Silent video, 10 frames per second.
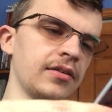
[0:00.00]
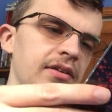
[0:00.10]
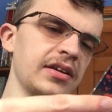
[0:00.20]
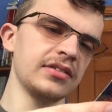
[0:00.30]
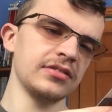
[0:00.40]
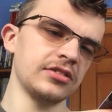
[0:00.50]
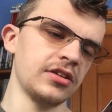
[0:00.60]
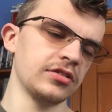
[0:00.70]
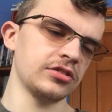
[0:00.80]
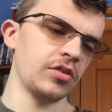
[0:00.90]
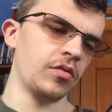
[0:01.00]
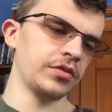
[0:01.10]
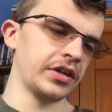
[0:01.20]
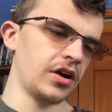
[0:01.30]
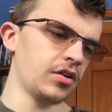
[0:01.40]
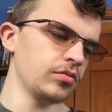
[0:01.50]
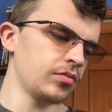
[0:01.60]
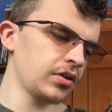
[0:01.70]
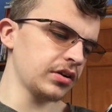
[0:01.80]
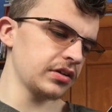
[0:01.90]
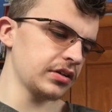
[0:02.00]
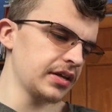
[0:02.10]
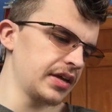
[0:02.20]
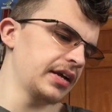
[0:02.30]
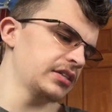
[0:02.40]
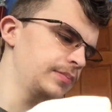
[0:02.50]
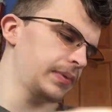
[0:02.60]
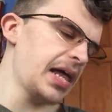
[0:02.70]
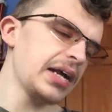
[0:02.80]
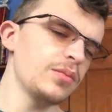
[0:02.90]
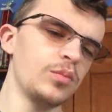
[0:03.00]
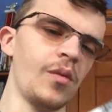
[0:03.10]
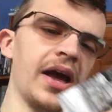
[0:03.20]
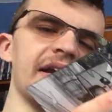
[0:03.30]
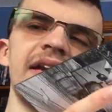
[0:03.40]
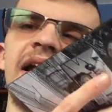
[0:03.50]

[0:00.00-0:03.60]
Alright, so let's go over the artwork. It's black and white,